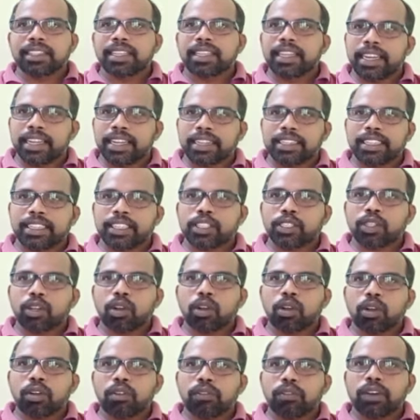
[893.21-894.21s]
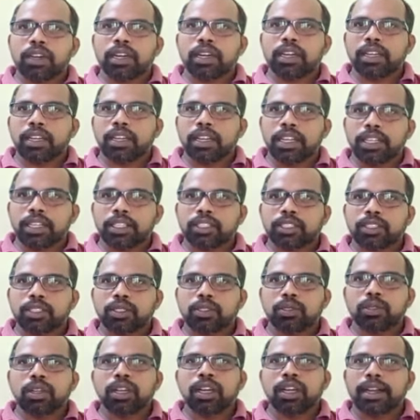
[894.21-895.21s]
Electric shock often leads
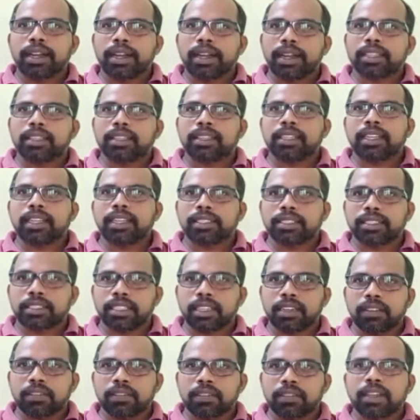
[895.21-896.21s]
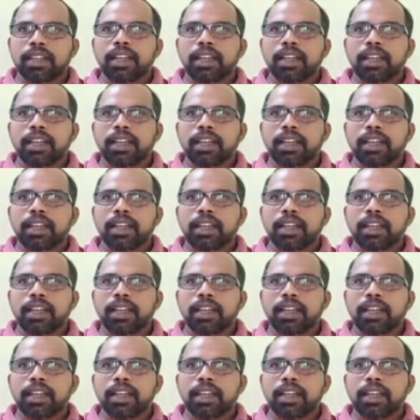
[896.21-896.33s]
to death itself.